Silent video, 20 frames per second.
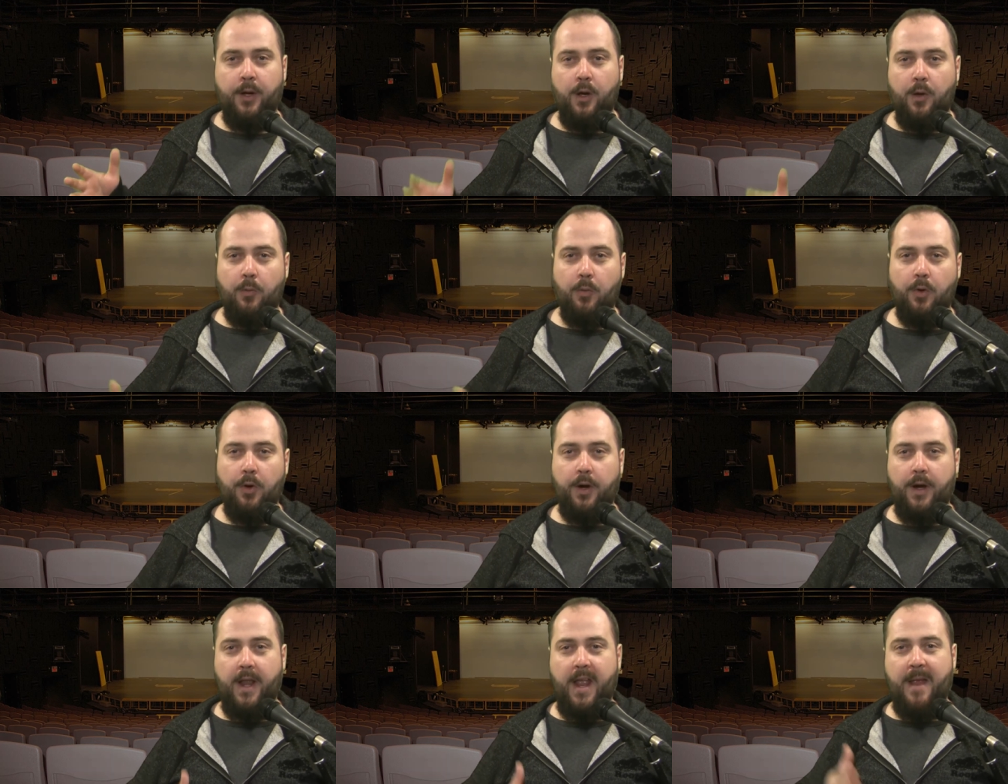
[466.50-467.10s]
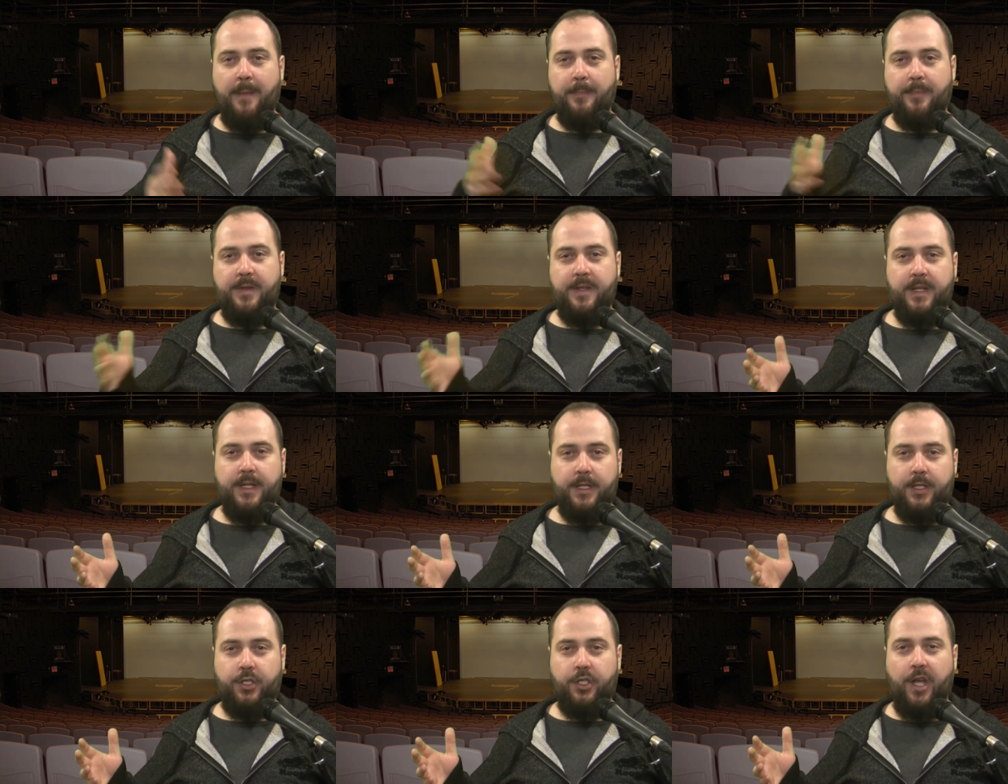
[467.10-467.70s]
We're an
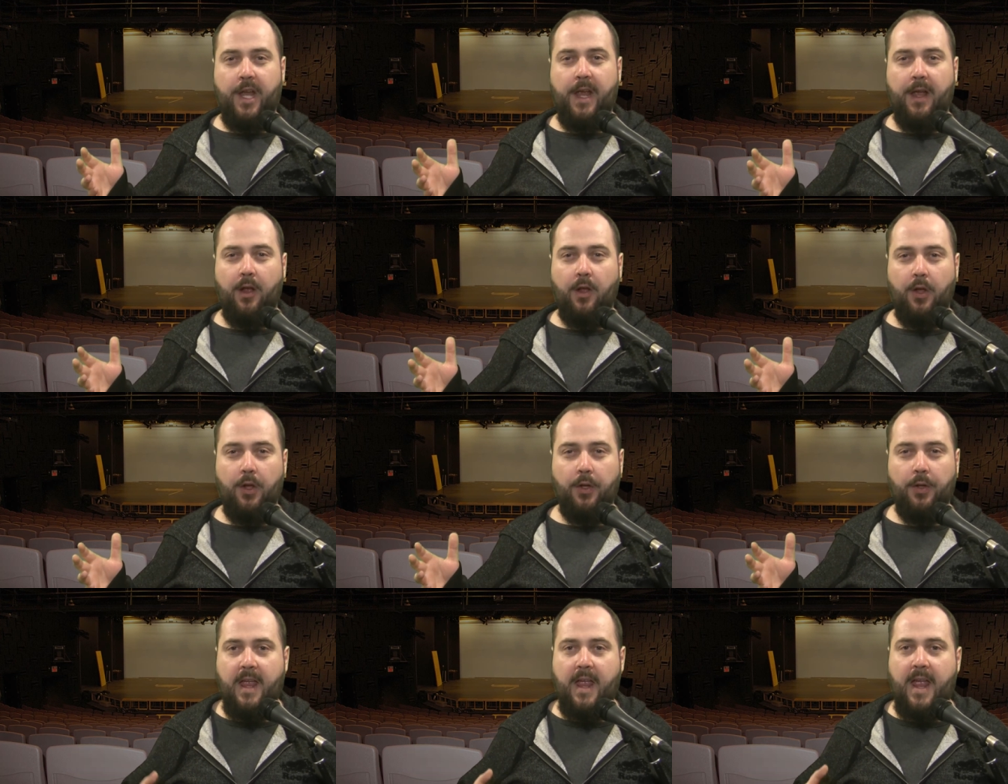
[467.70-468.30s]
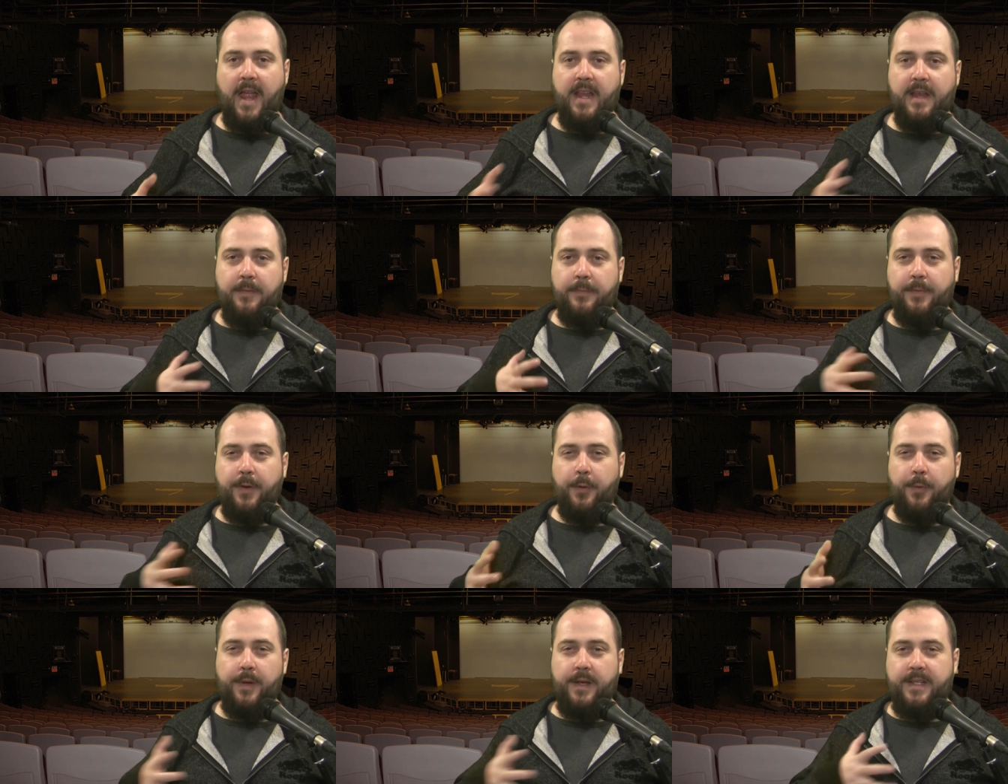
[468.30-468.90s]
empty shell. And if
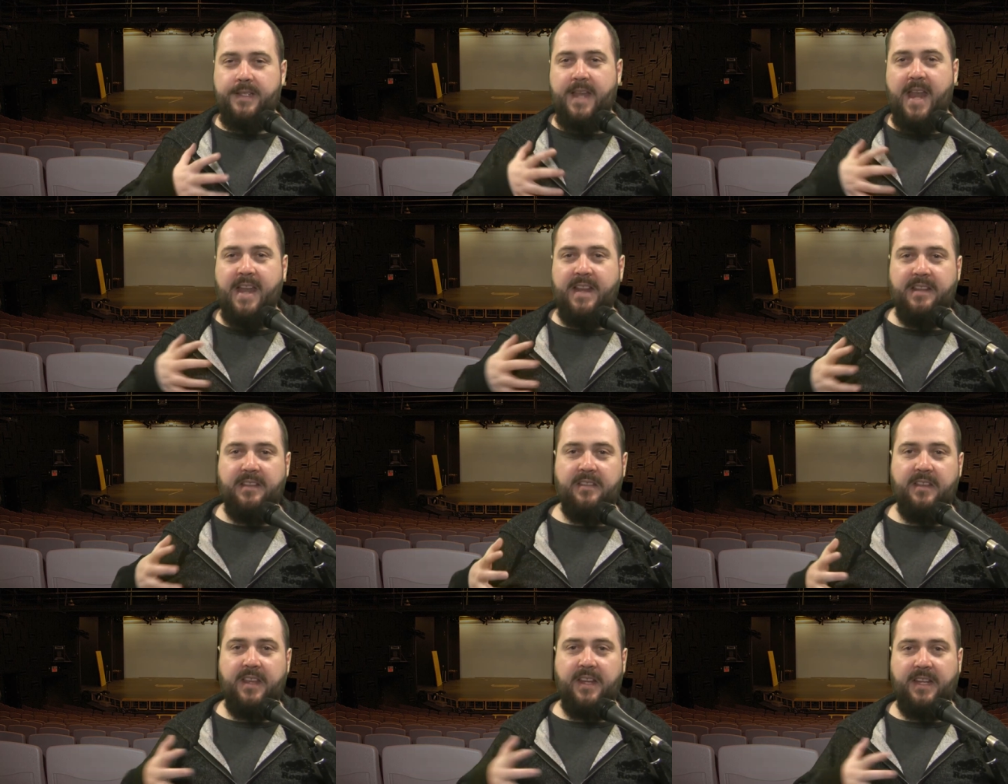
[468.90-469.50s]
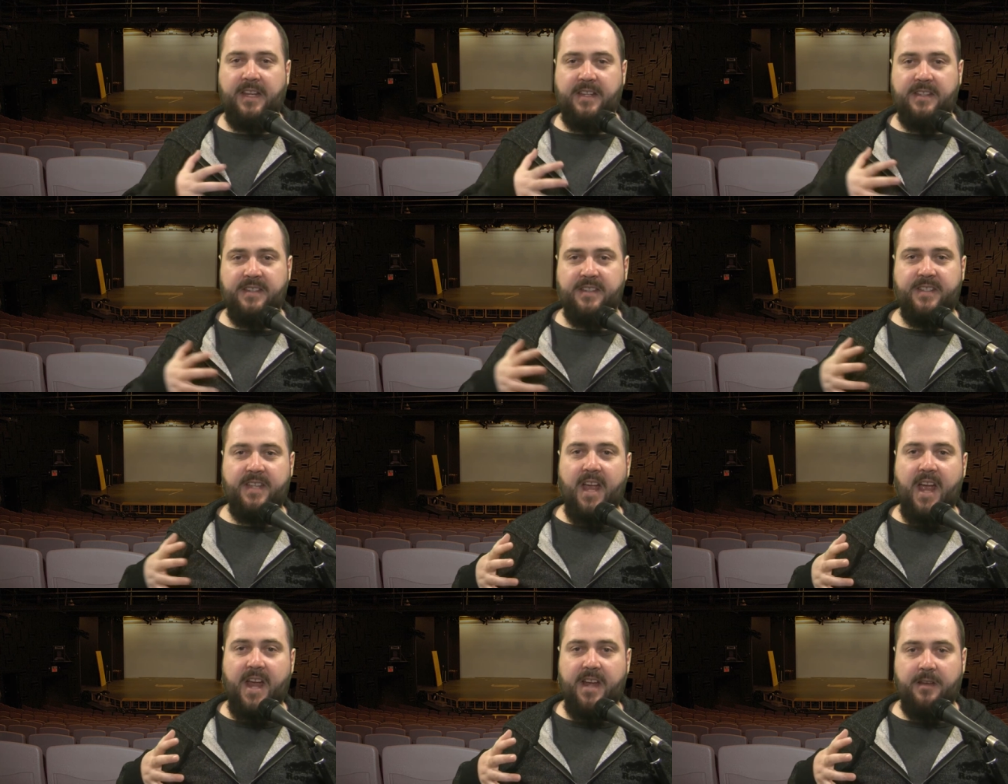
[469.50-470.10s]
there is anything
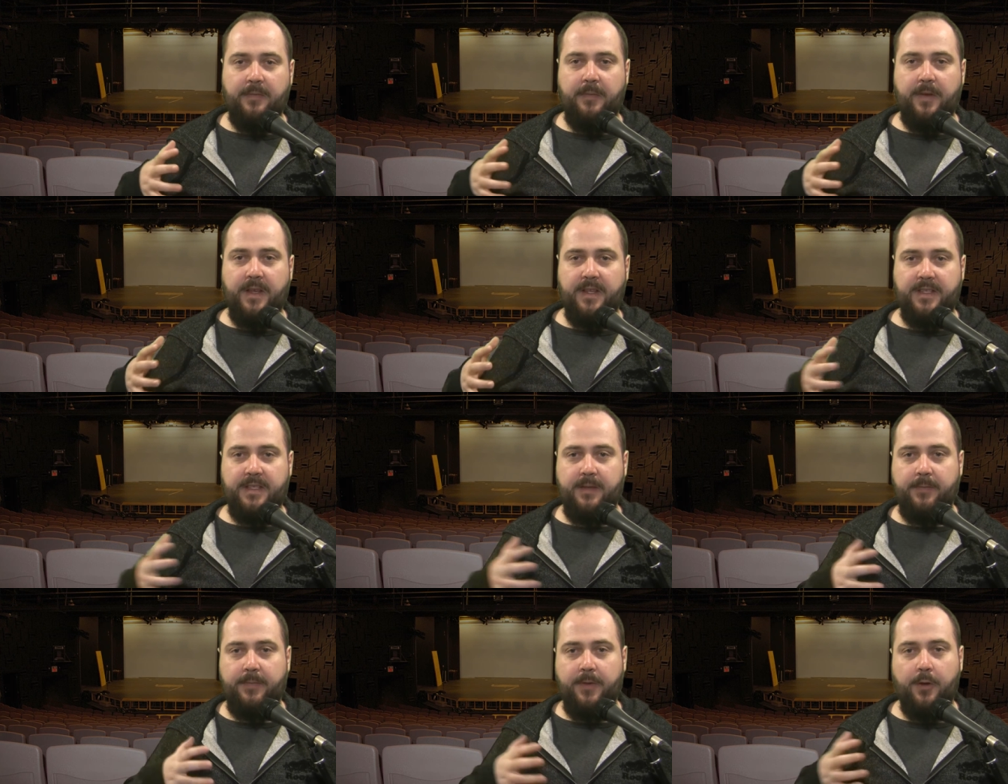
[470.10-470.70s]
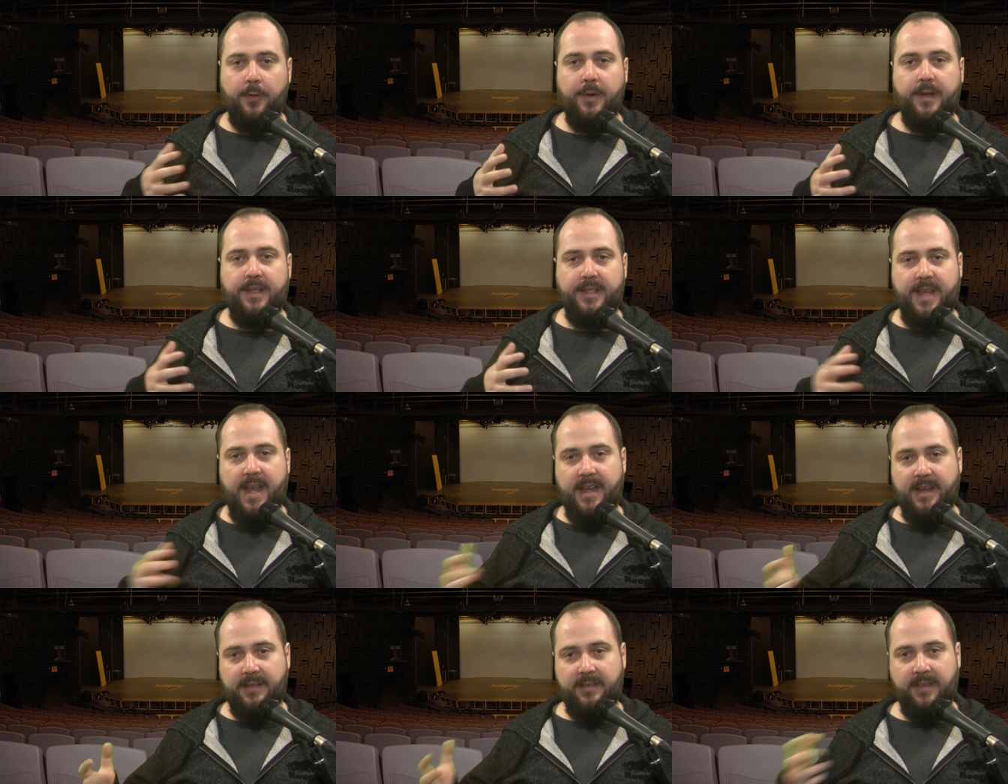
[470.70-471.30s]
inside of us, if there is
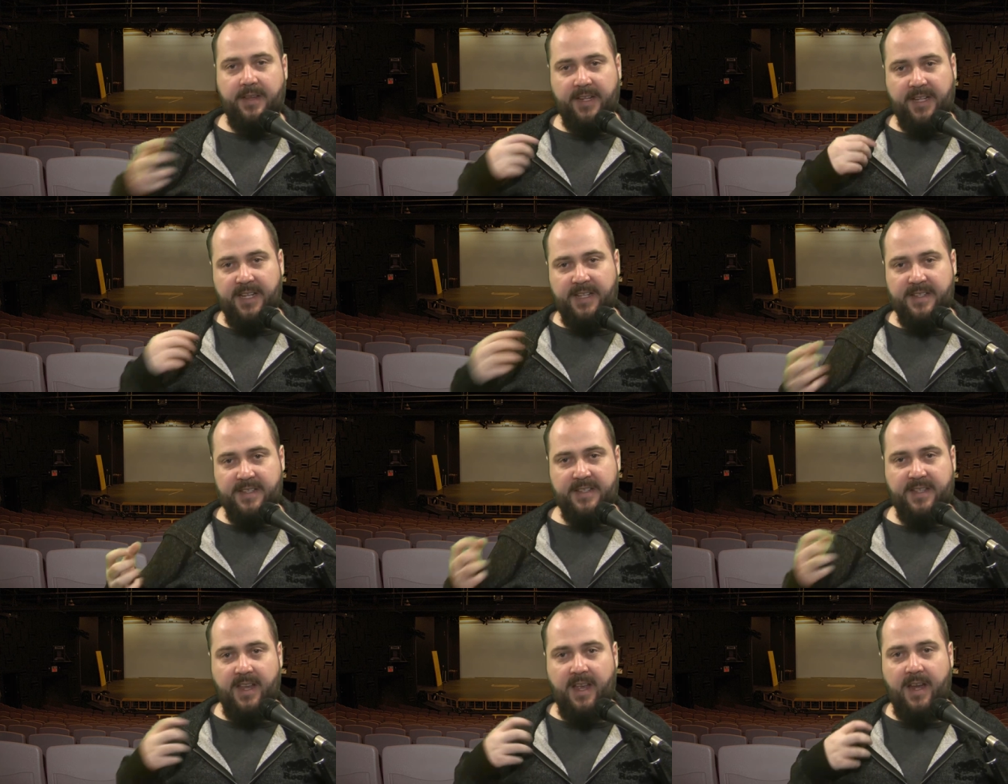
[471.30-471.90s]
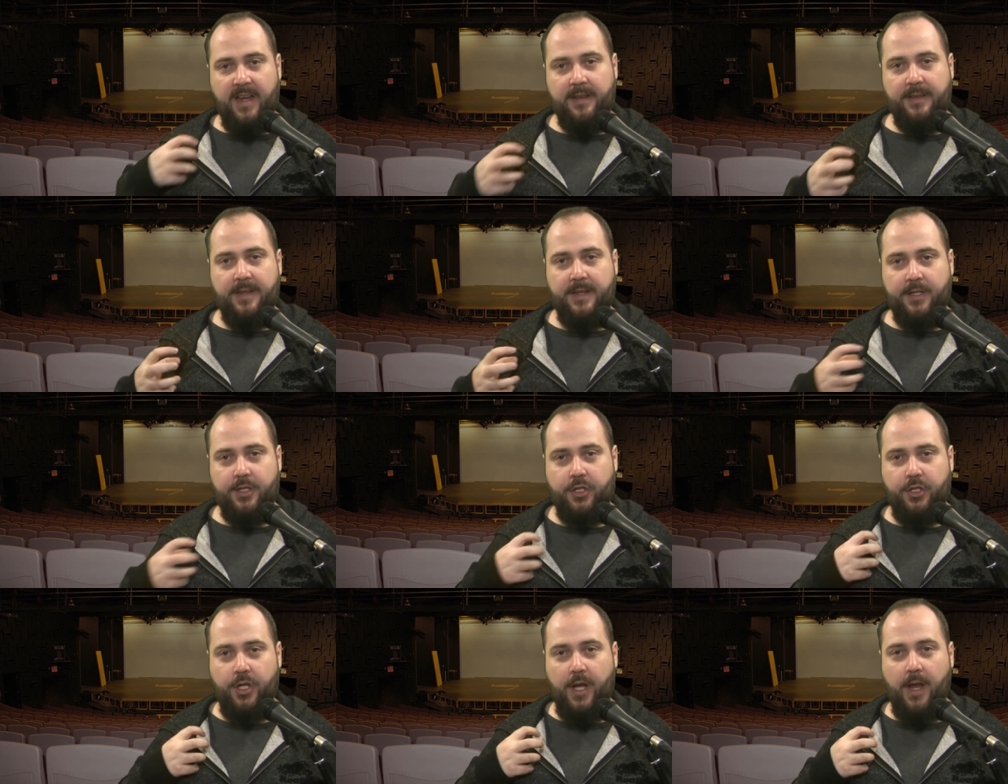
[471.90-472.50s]
anything inside this
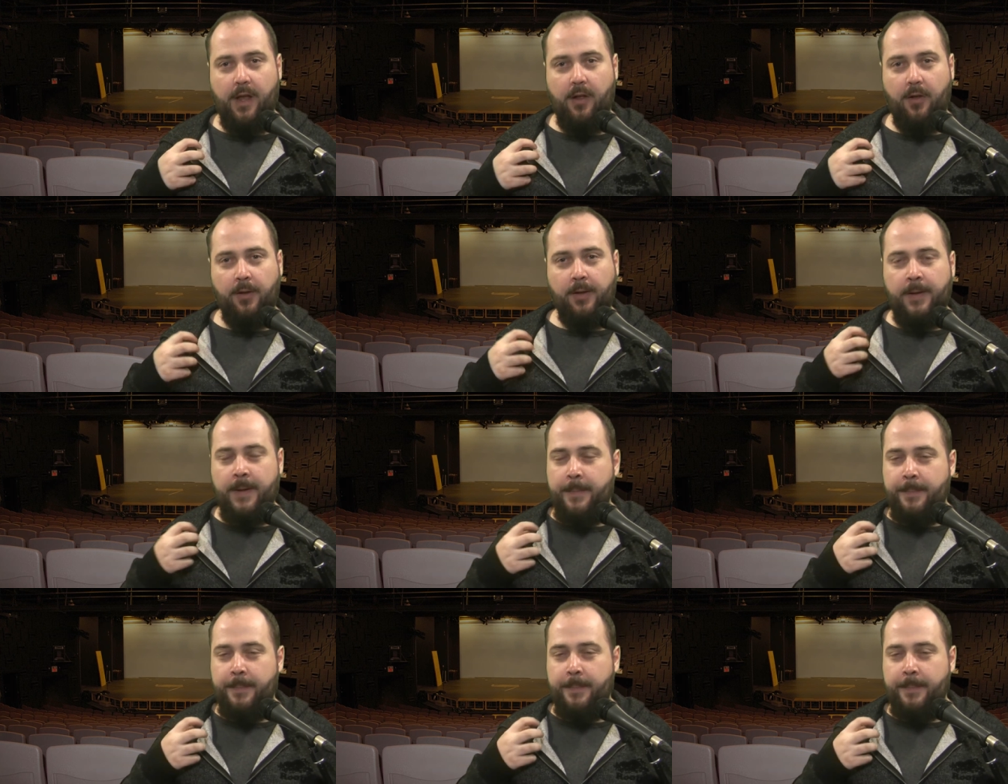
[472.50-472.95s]
shell,